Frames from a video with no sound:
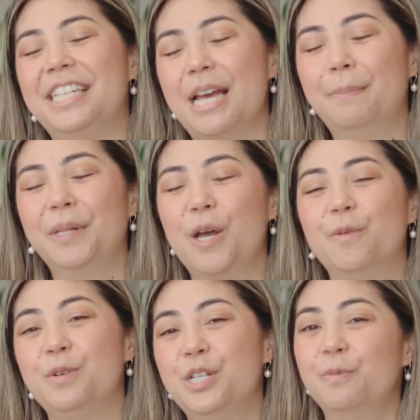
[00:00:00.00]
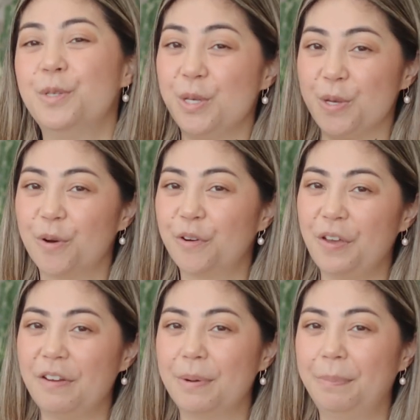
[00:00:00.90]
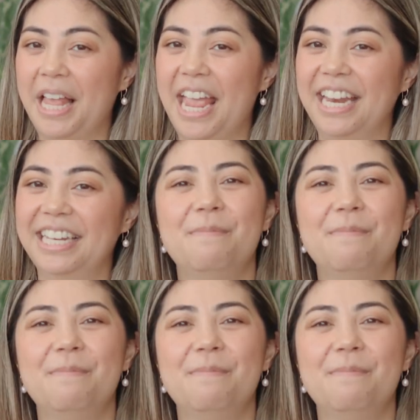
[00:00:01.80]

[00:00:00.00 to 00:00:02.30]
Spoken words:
down below which was your favorite plant.